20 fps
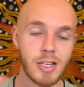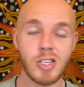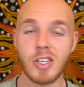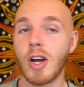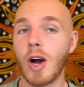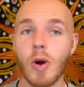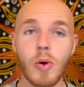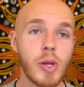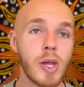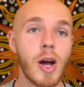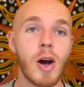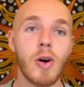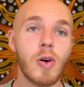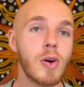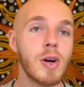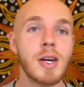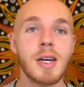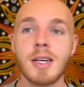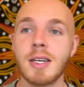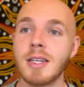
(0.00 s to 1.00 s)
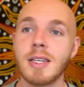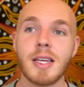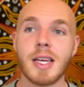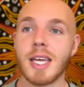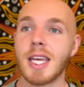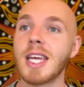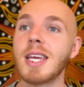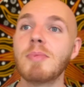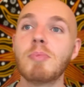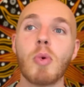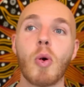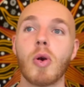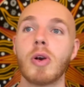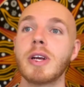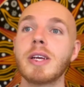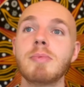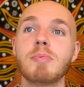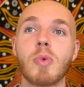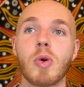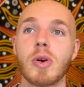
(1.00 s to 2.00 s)
yo, eat more,
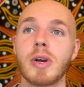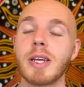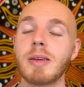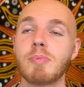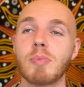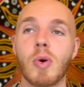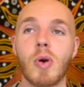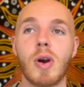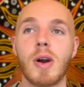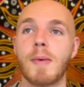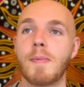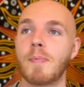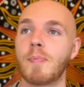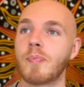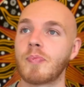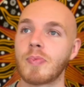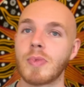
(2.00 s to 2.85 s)
eat more, eat more.